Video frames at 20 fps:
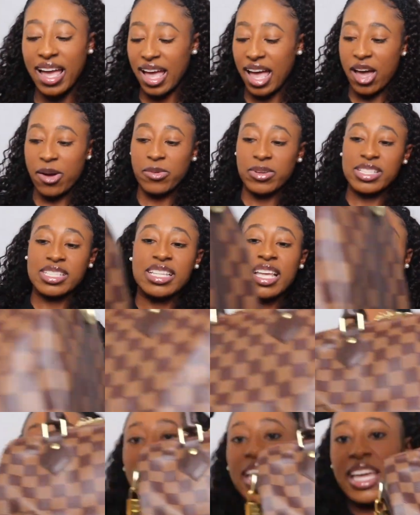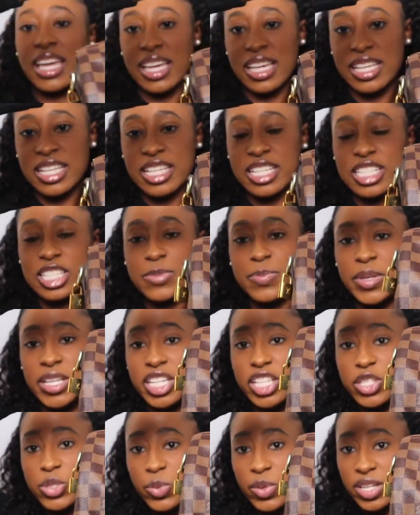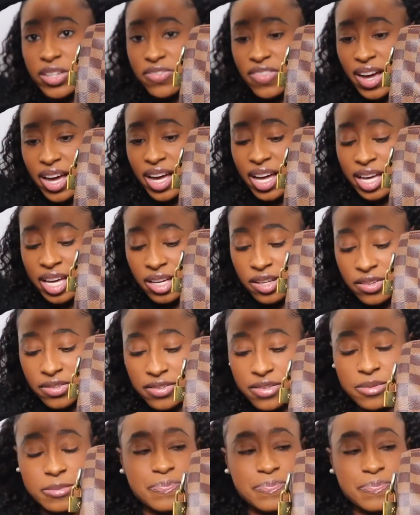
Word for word: I would say Speedy 25.